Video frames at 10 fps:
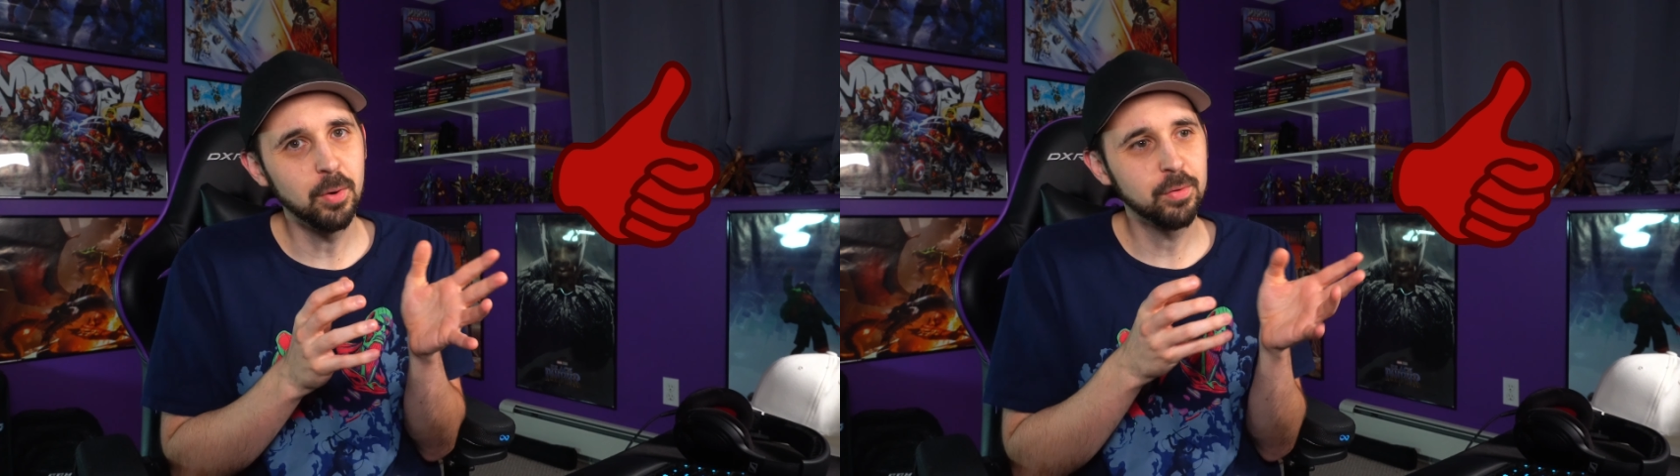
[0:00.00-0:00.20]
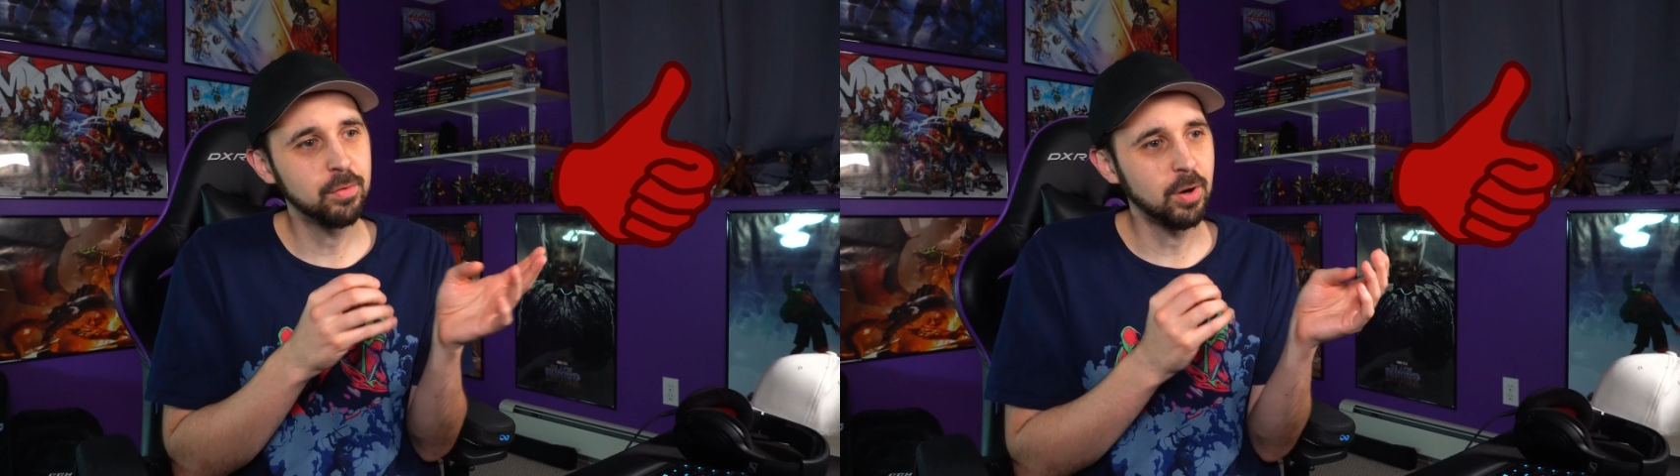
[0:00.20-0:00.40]

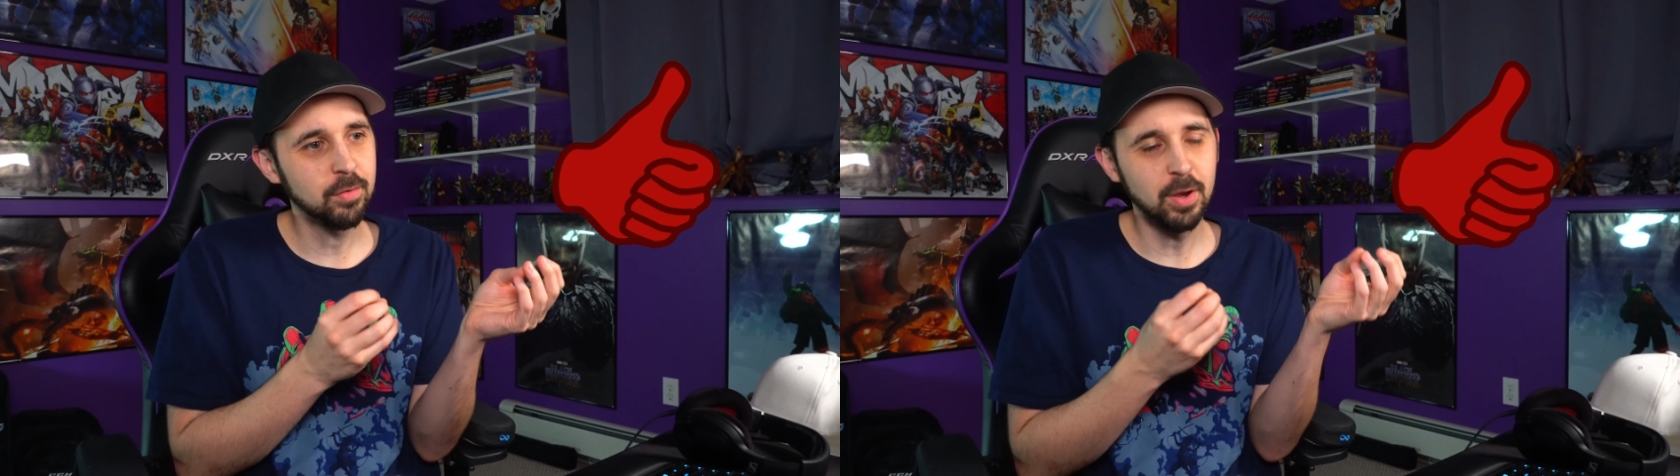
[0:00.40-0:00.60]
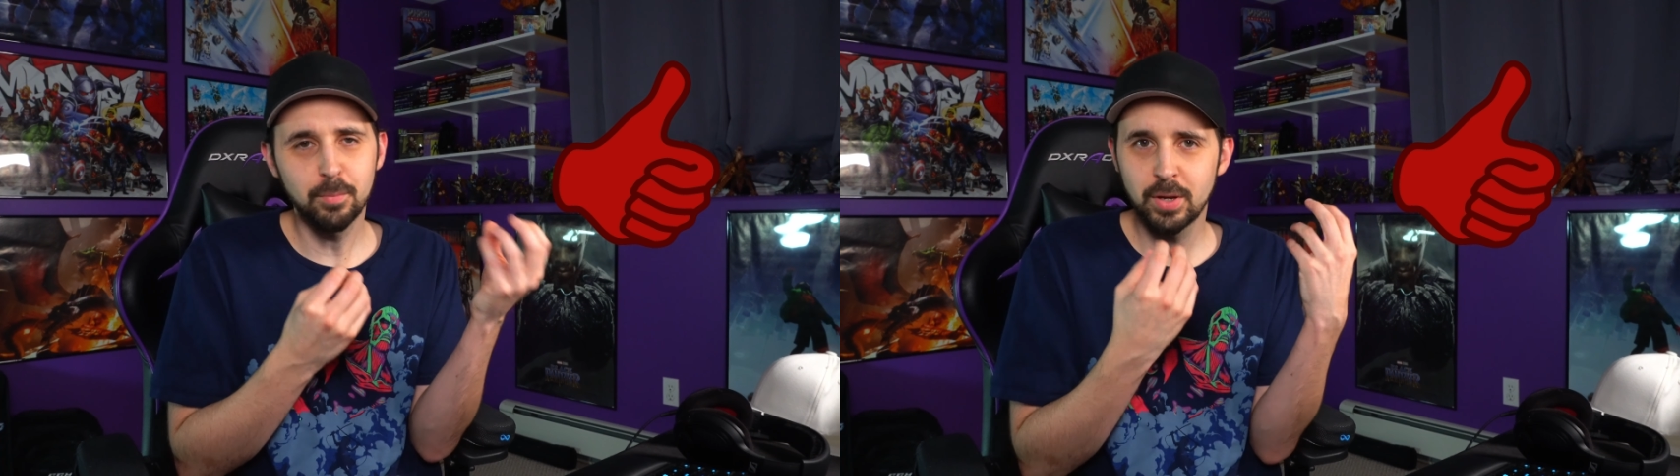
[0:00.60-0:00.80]
It starts
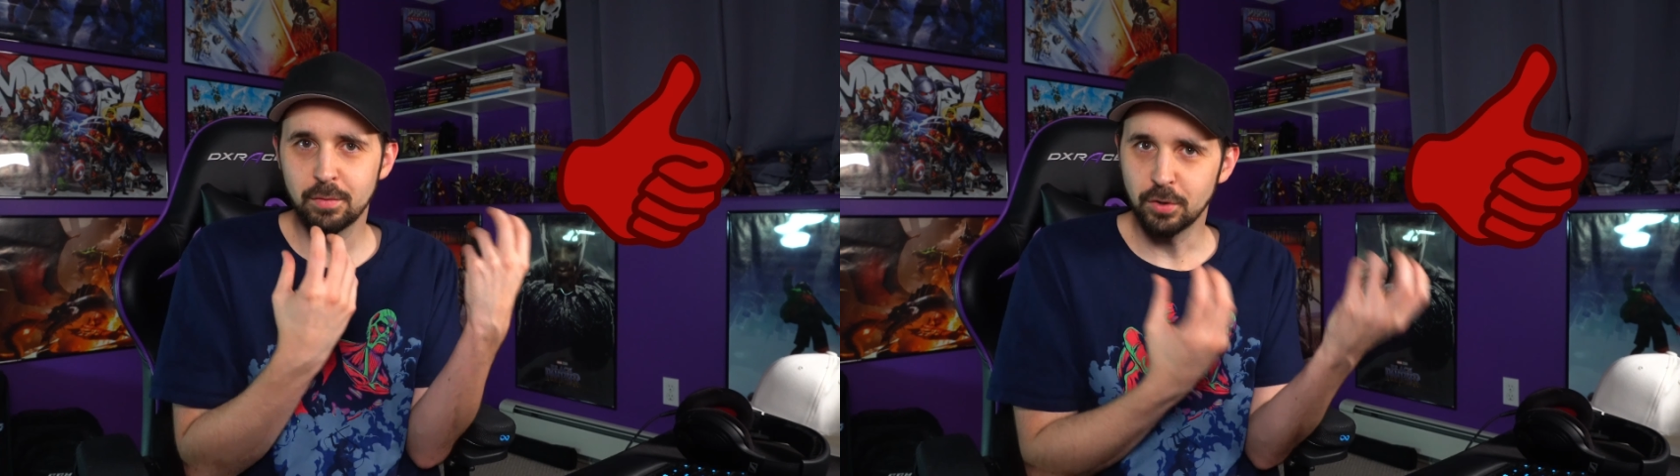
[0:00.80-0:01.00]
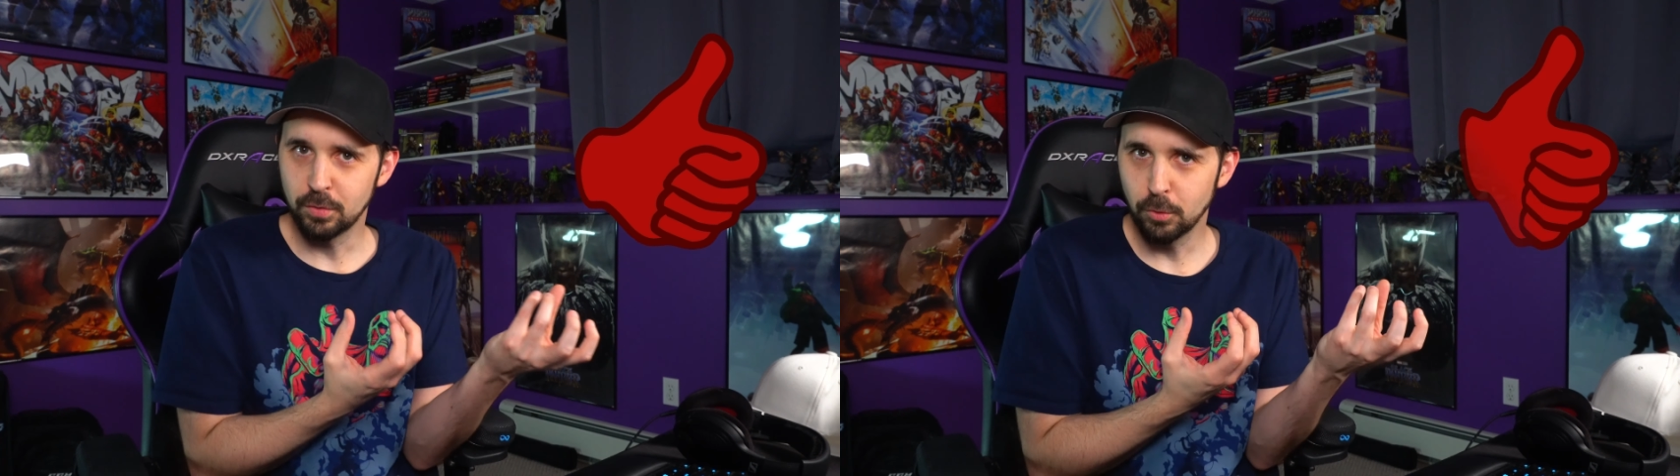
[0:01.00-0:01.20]
up, gives
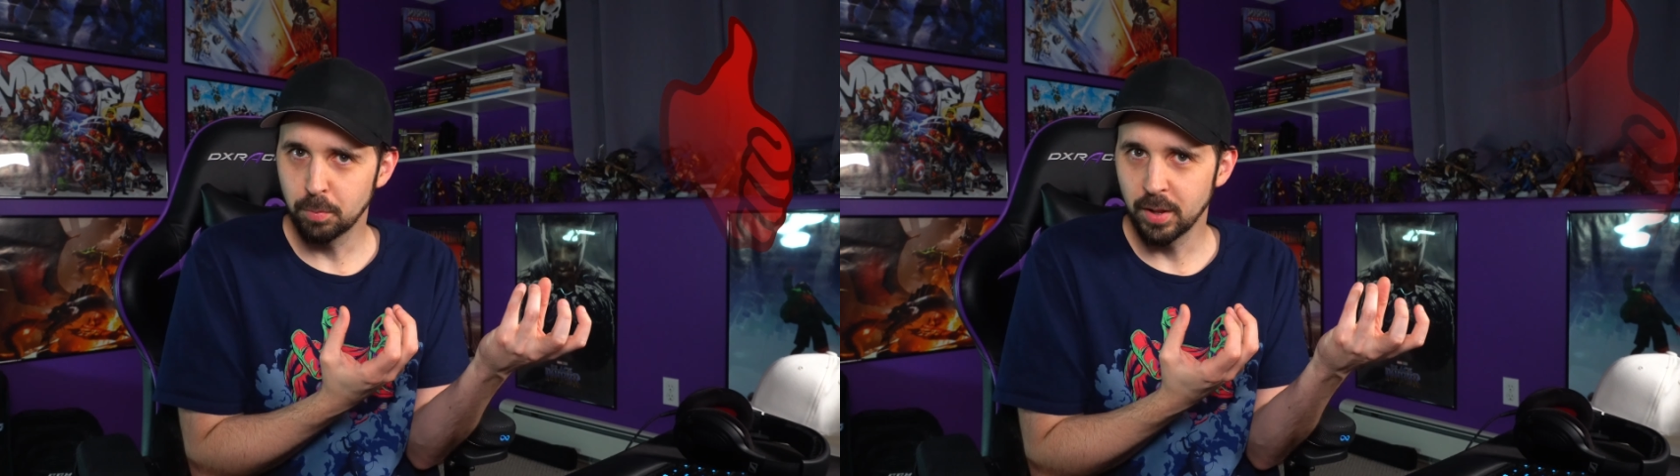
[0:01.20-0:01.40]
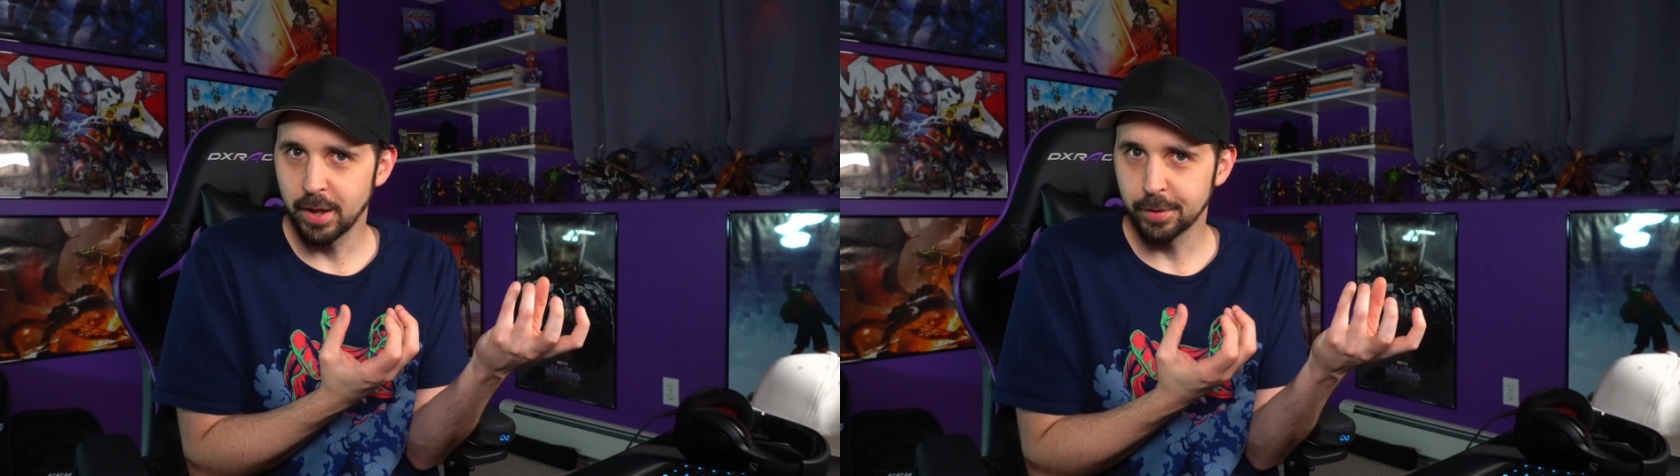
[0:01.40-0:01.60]
you two
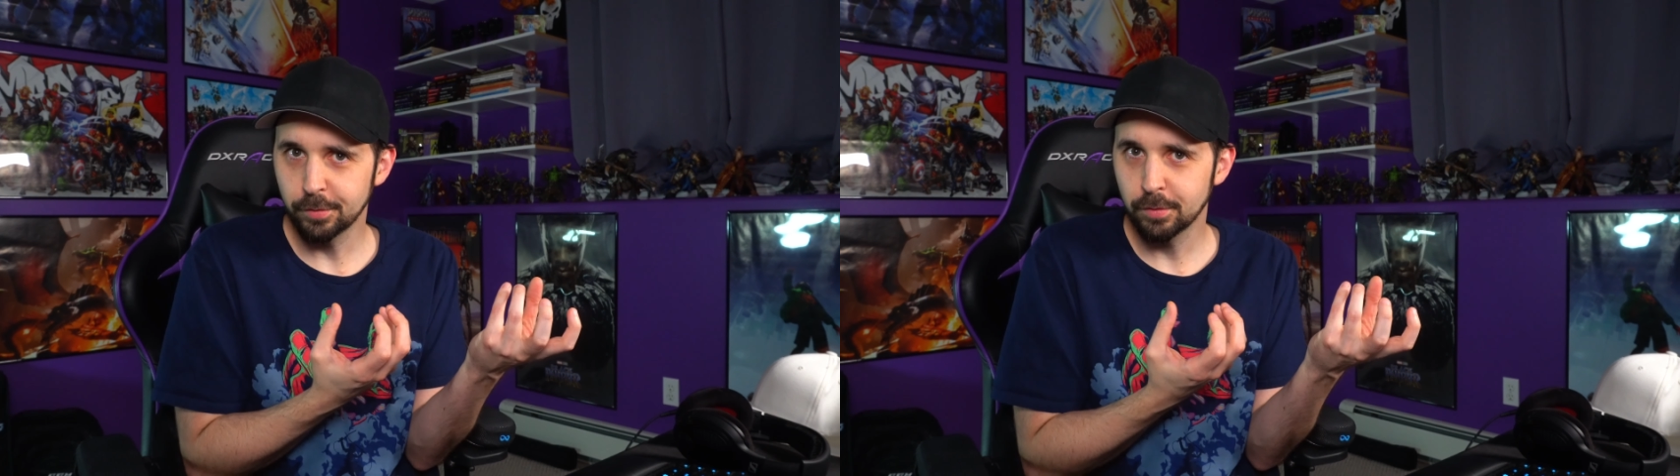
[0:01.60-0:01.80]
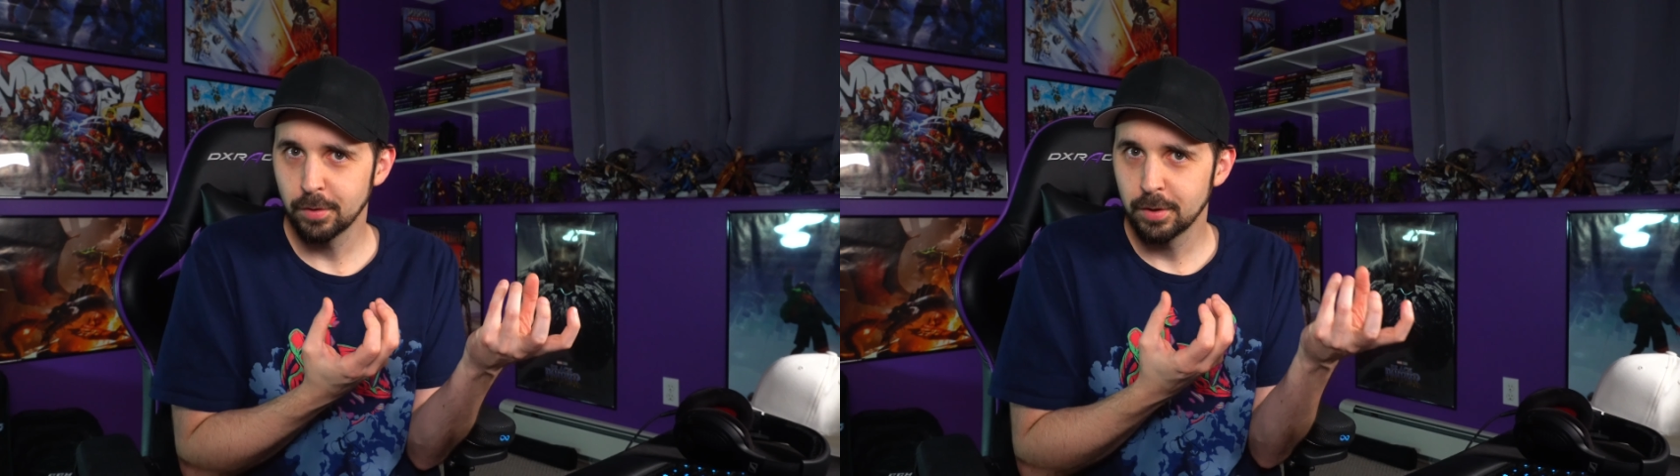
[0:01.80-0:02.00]
plots.